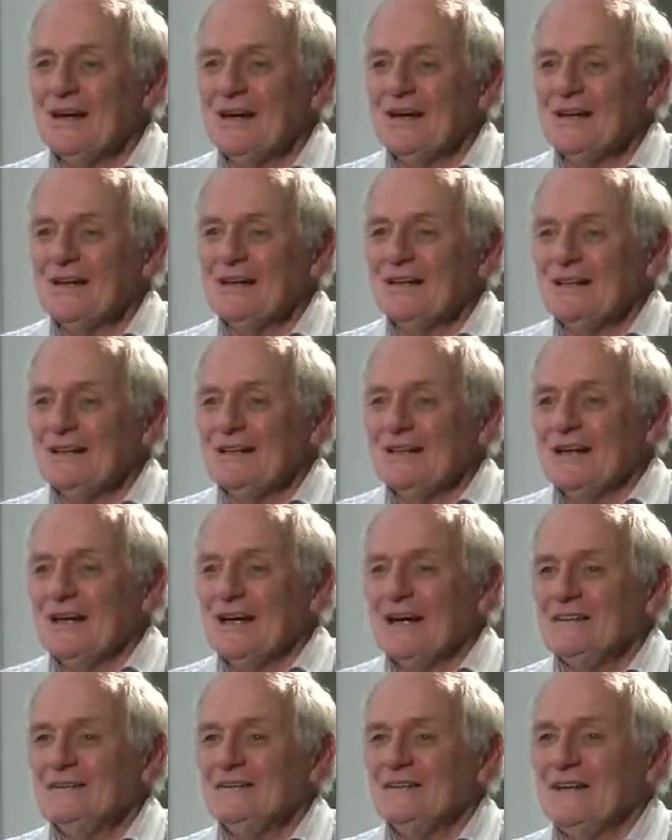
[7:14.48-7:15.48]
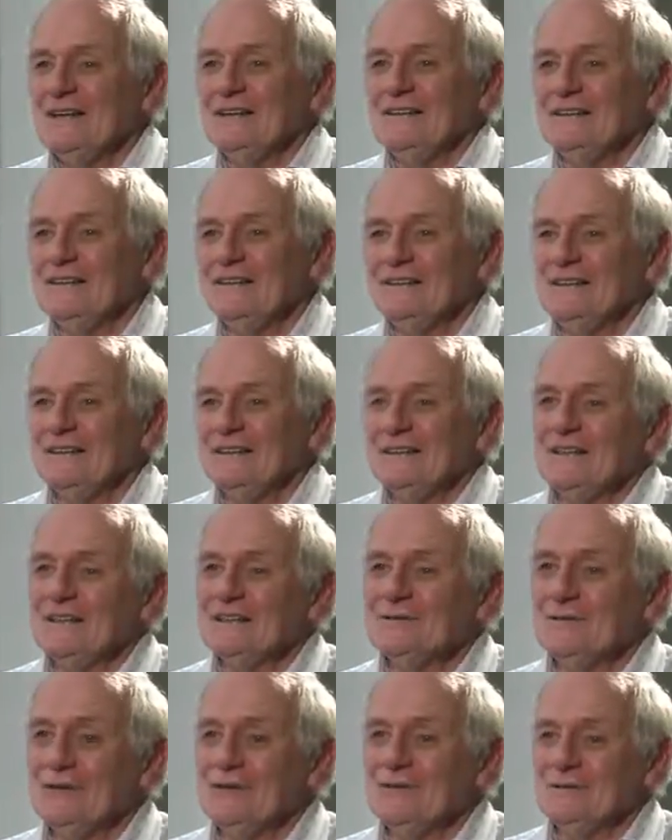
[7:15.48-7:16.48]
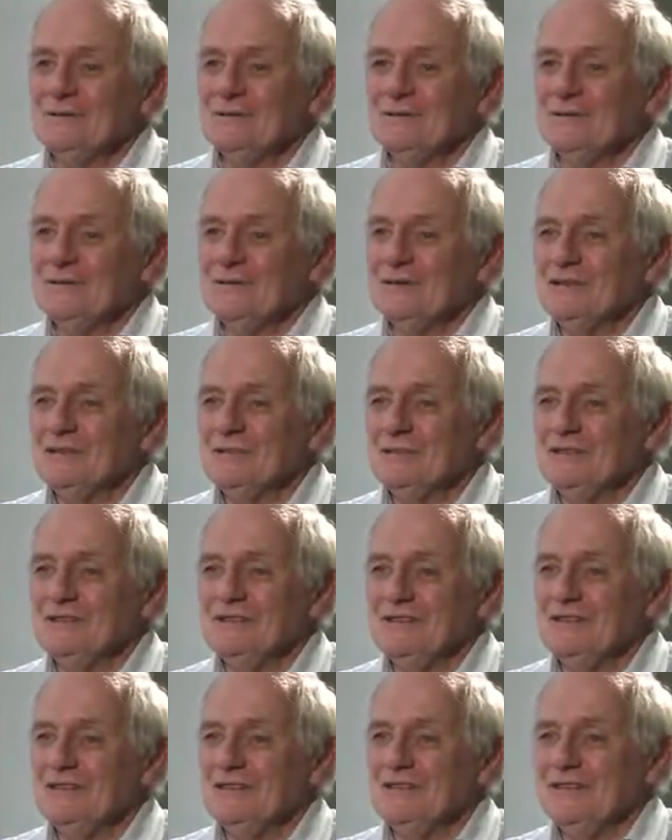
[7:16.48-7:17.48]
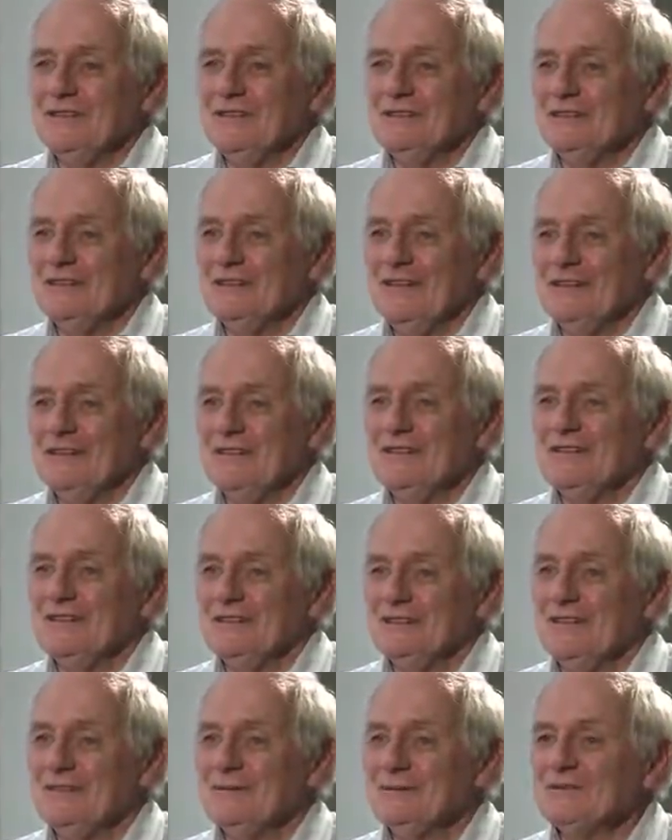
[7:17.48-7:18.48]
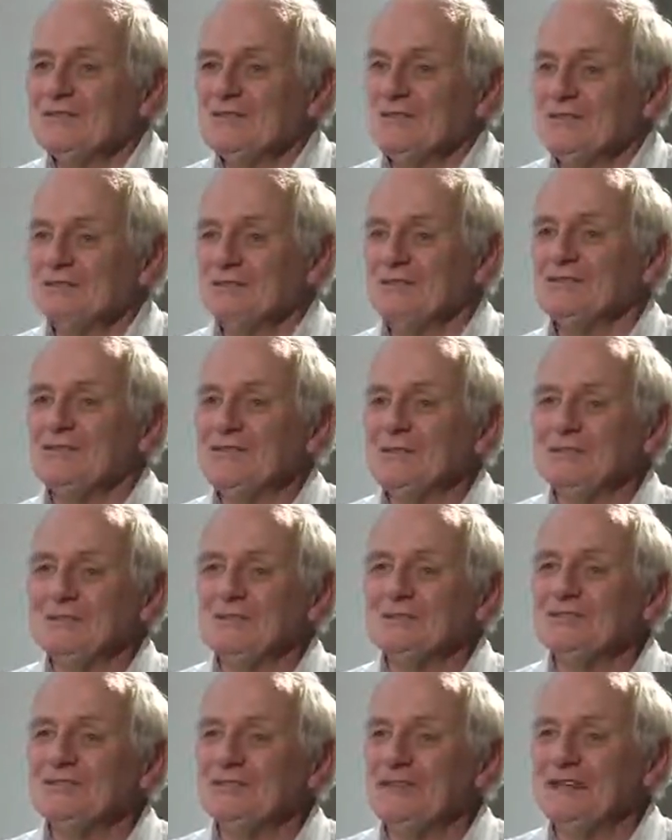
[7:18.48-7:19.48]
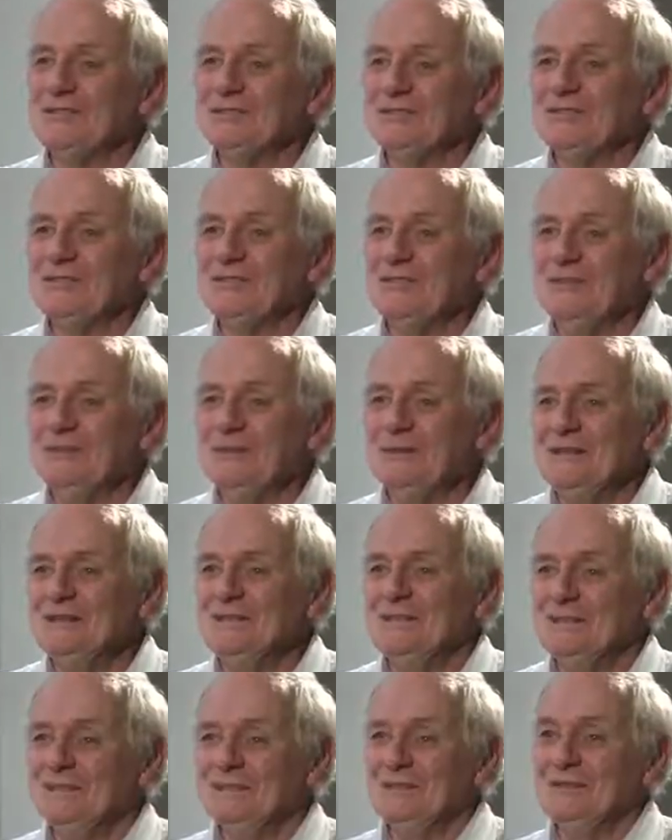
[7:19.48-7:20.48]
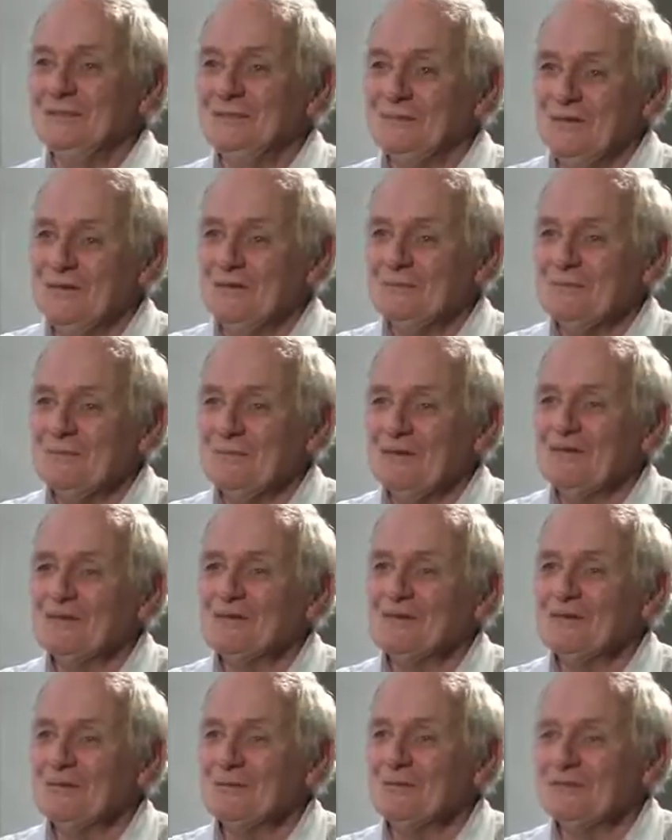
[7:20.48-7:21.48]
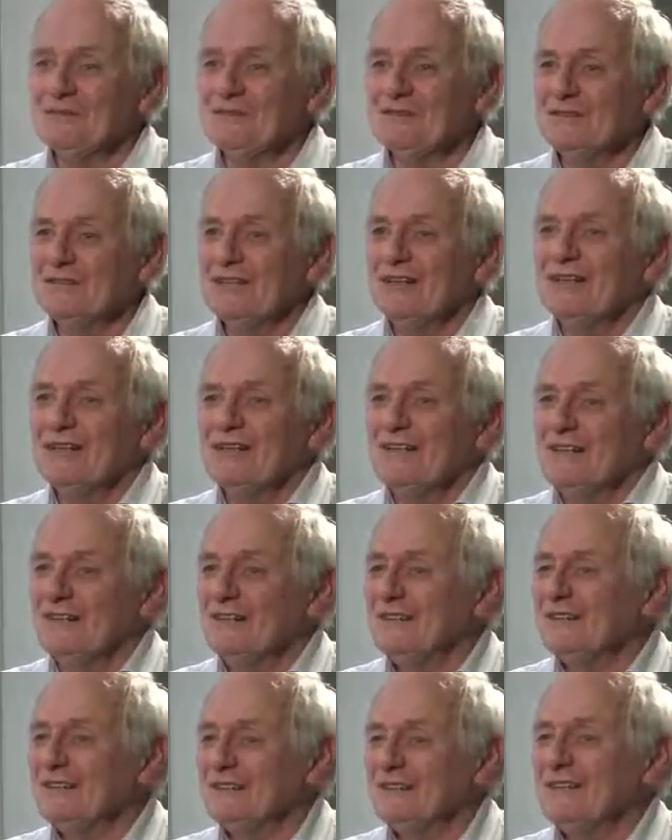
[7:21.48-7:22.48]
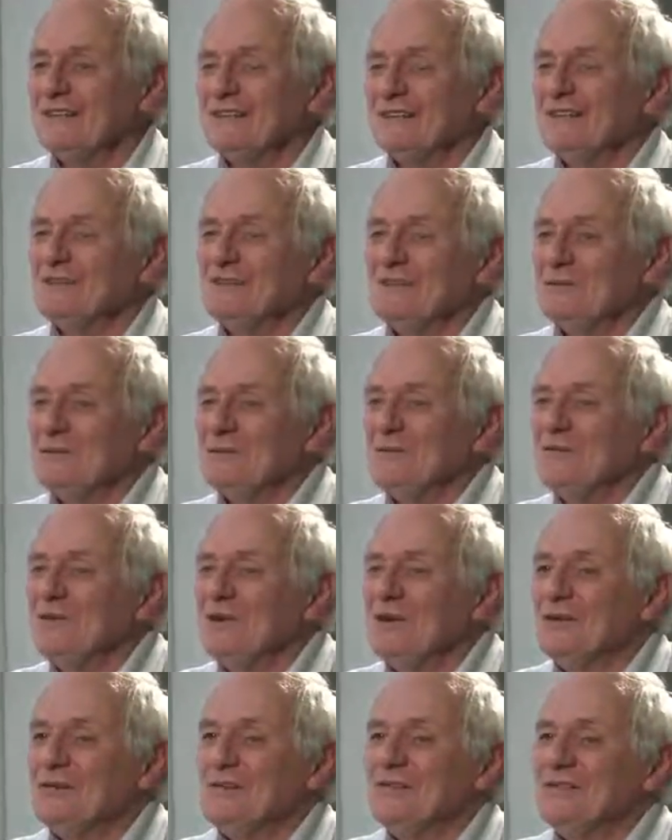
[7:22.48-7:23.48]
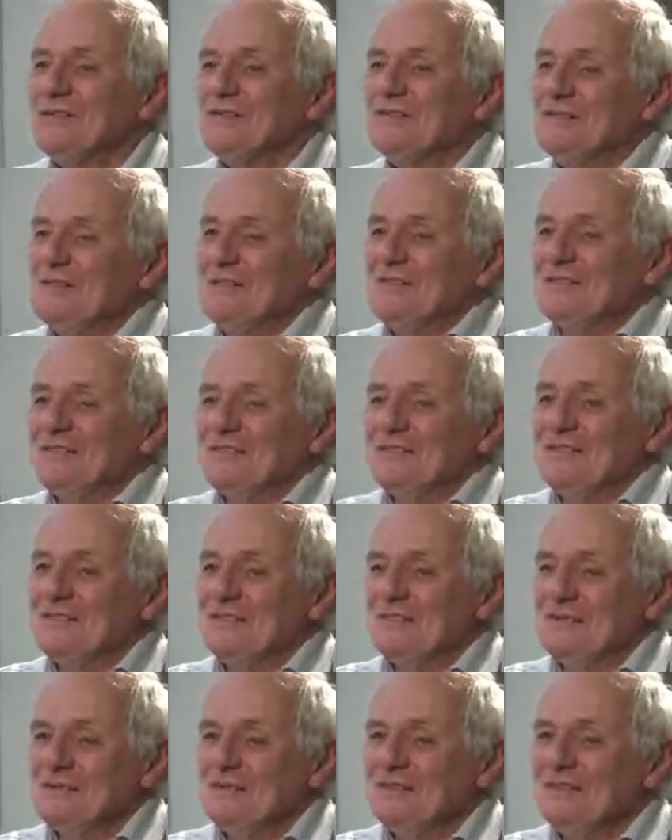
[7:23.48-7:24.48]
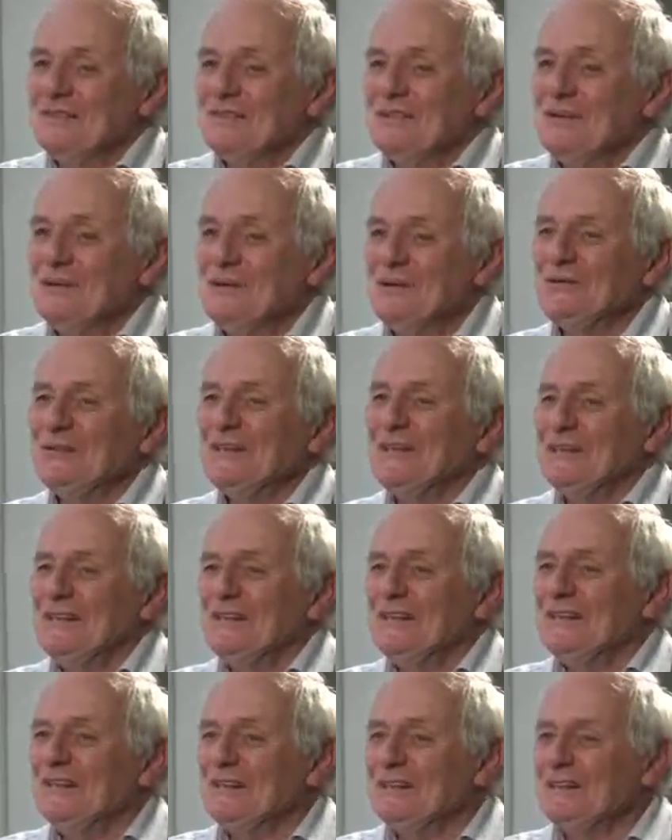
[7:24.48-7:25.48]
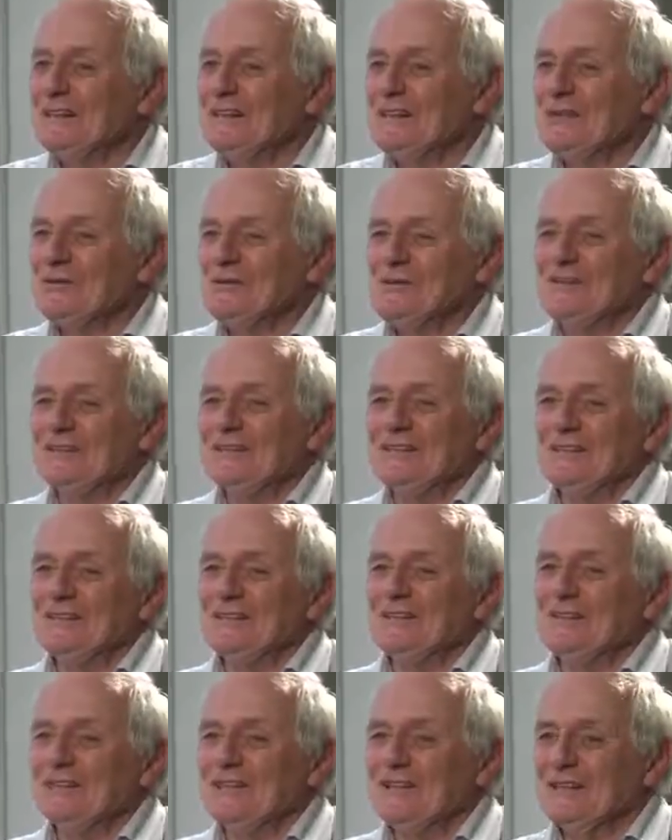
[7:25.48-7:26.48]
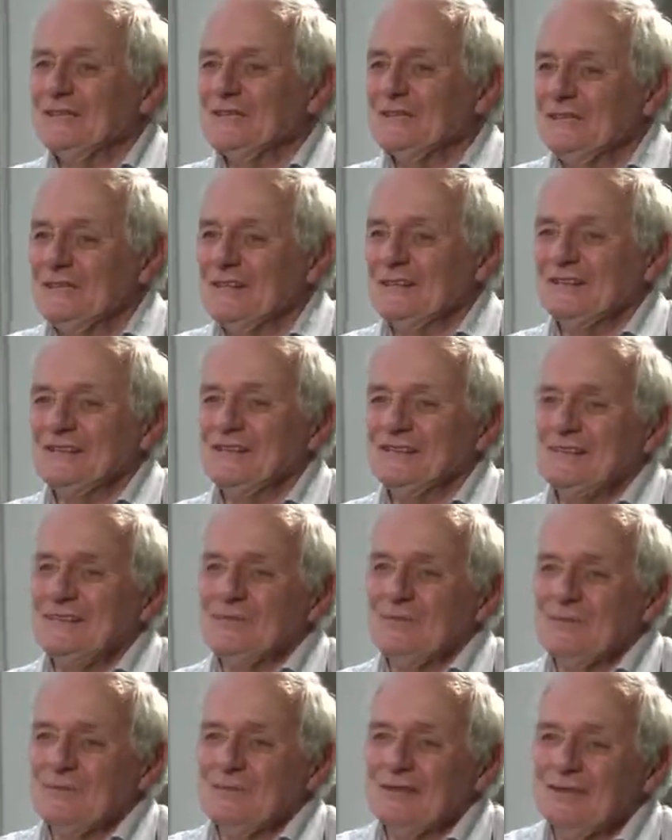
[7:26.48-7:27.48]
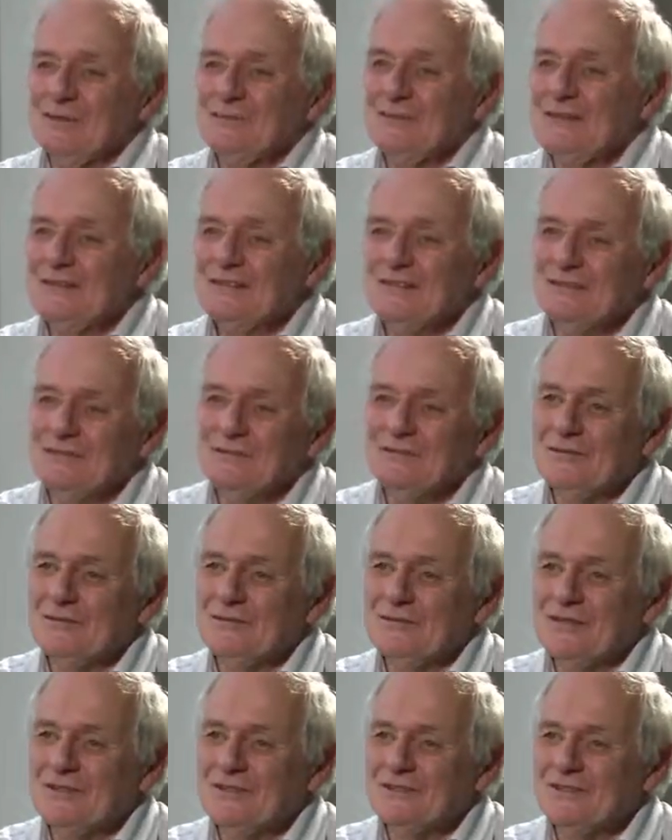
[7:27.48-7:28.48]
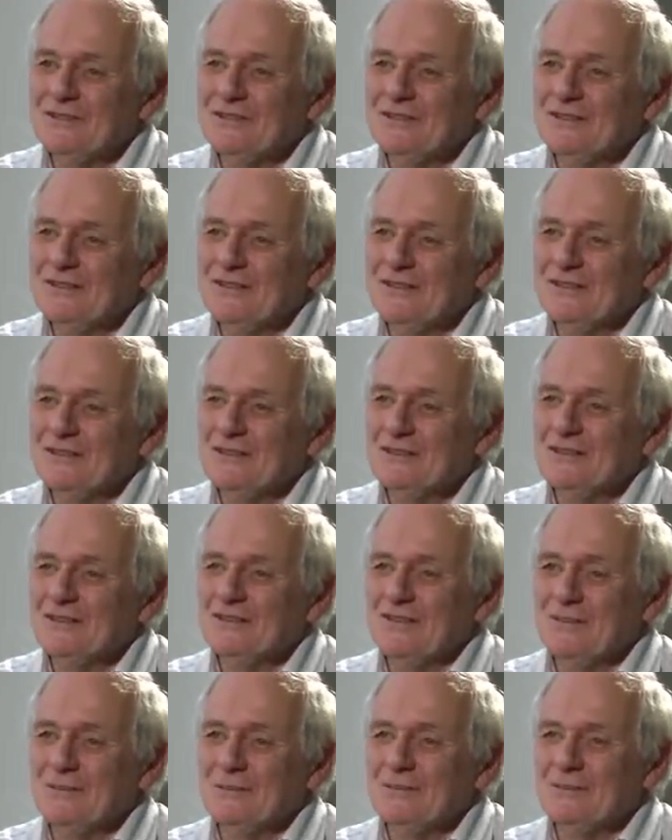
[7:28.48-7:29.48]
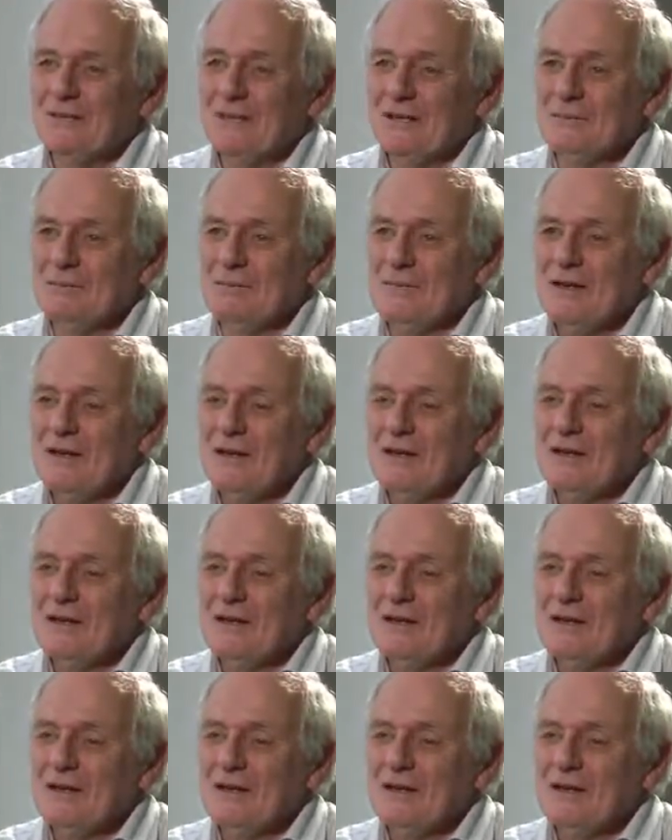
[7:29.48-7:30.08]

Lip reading: And then, next moment, we're sitting down together and I'm saying the treatment for type 2 diabetes should be. In other words, it's an example of cognitive dissonance. We can hold contradictory and conflicting pieces of information in our head at the same time.